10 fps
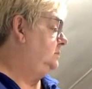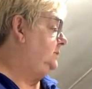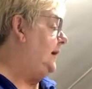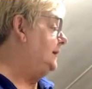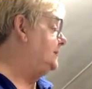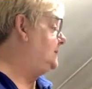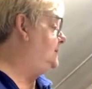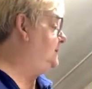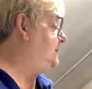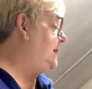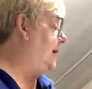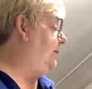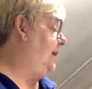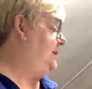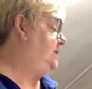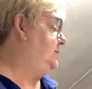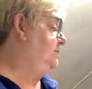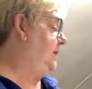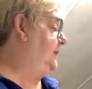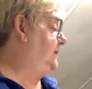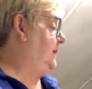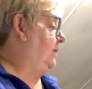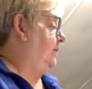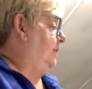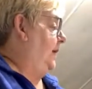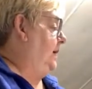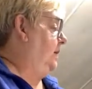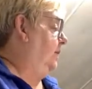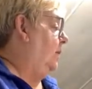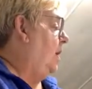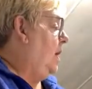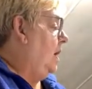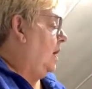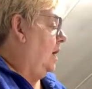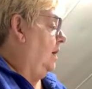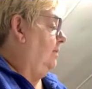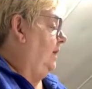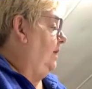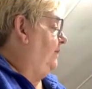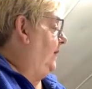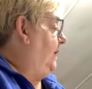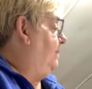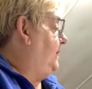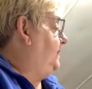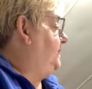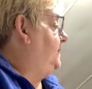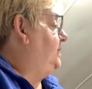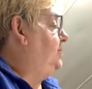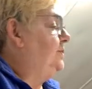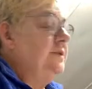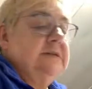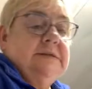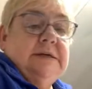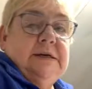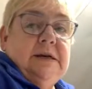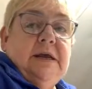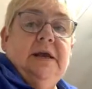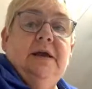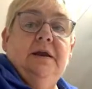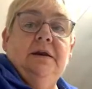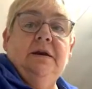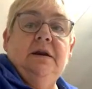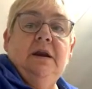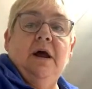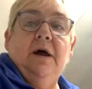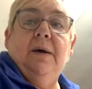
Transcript: Yes, this Saturday Zoom get together. Thank you. If anybody's interested in